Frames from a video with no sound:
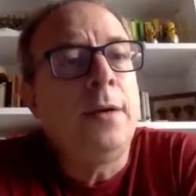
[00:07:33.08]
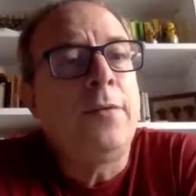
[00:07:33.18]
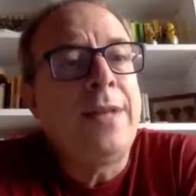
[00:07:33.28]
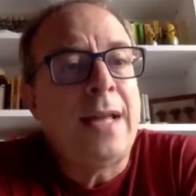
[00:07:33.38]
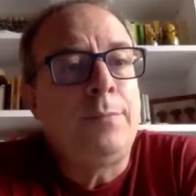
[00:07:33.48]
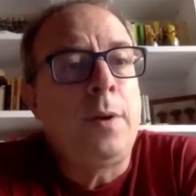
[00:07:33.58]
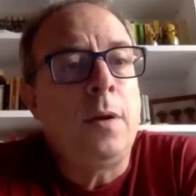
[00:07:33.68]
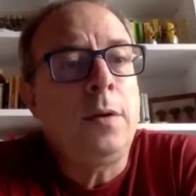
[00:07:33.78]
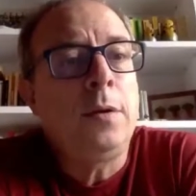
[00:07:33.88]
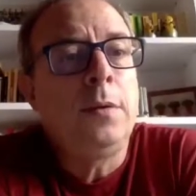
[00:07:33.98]
of that blog.
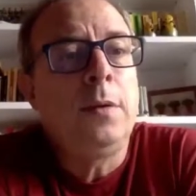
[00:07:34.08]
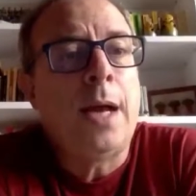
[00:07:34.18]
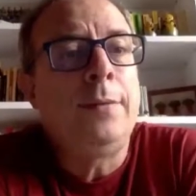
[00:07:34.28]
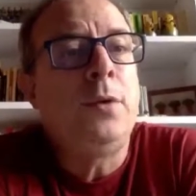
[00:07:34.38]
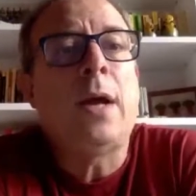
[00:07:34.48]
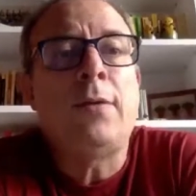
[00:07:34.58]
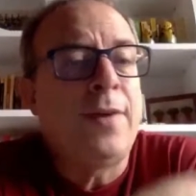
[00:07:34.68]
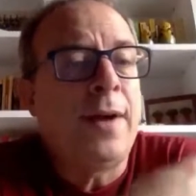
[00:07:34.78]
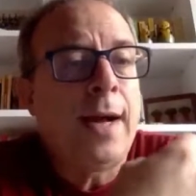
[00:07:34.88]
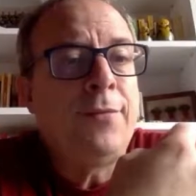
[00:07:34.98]
And you can
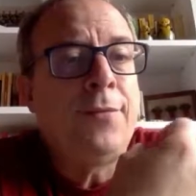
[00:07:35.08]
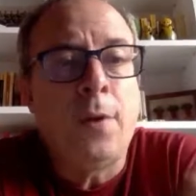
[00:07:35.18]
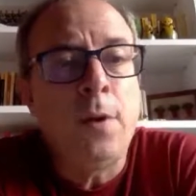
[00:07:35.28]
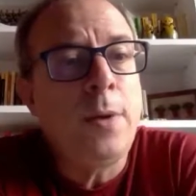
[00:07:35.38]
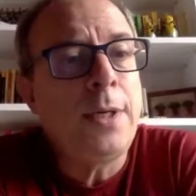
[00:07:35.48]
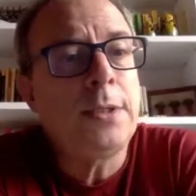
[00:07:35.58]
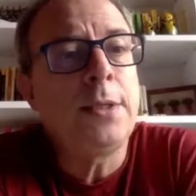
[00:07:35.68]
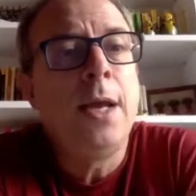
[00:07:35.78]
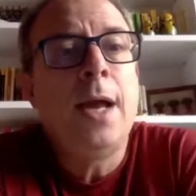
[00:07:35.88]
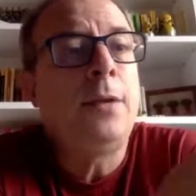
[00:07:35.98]
have followers,
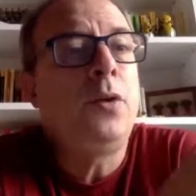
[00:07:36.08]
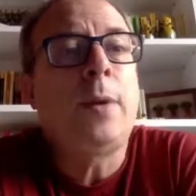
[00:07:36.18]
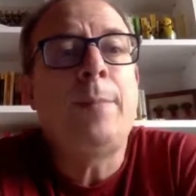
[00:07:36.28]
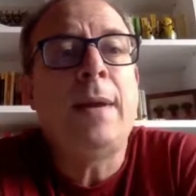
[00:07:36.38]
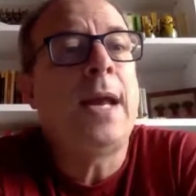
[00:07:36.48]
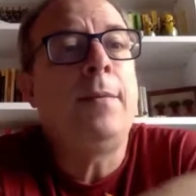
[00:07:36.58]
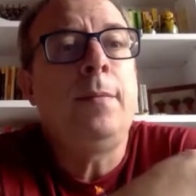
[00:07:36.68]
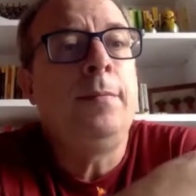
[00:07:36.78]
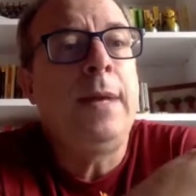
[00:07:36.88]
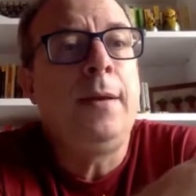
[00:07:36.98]
and you
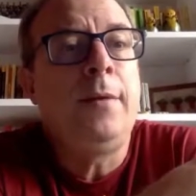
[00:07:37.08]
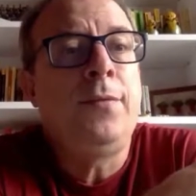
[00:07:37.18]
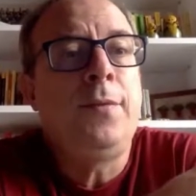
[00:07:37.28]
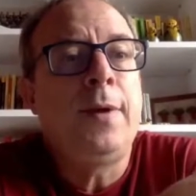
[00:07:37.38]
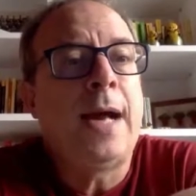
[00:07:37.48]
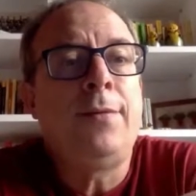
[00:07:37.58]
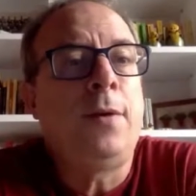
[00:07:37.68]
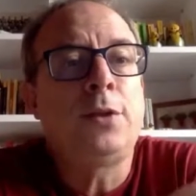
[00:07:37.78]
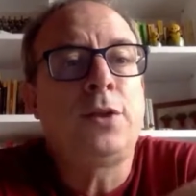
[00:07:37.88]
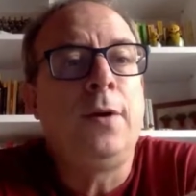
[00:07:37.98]
may have
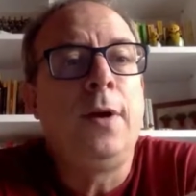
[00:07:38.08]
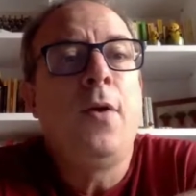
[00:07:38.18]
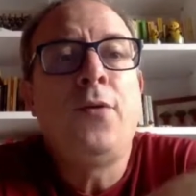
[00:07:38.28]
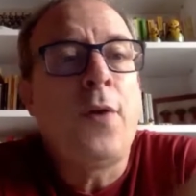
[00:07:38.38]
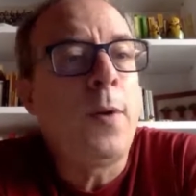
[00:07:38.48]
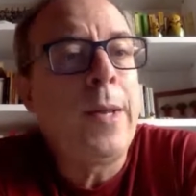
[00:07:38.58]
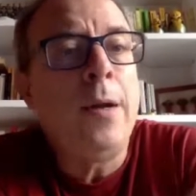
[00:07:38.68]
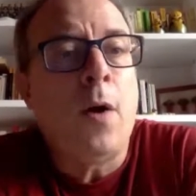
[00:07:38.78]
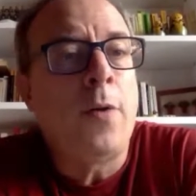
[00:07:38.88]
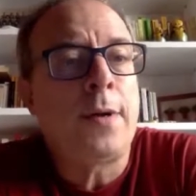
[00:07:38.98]
also following
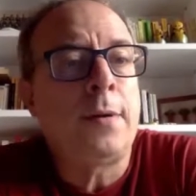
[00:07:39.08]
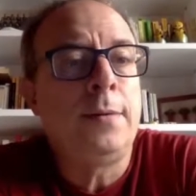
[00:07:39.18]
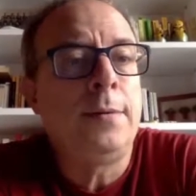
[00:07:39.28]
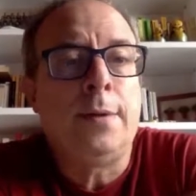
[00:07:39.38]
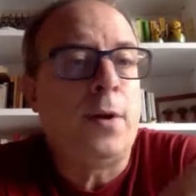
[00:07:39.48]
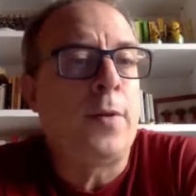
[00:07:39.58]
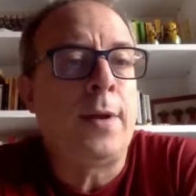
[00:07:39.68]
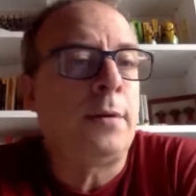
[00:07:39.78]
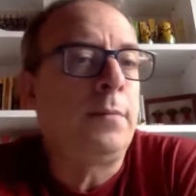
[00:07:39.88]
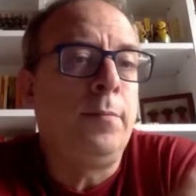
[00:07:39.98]
other
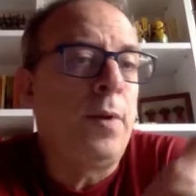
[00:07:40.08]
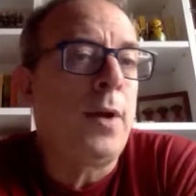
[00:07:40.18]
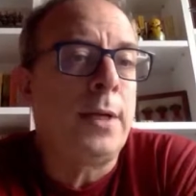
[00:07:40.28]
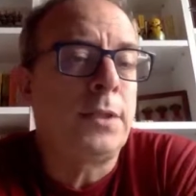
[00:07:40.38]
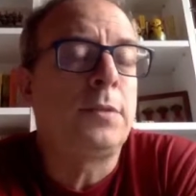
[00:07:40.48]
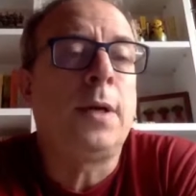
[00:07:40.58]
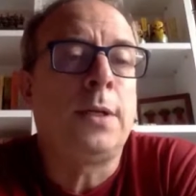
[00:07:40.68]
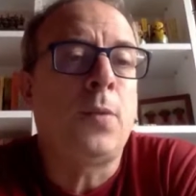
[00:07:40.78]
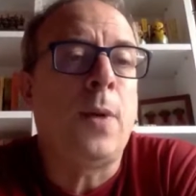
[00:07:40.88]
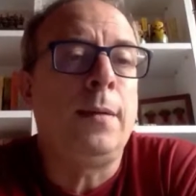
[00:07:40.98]
bloggers
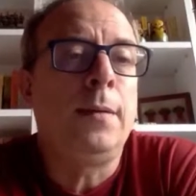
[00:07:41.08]
as well.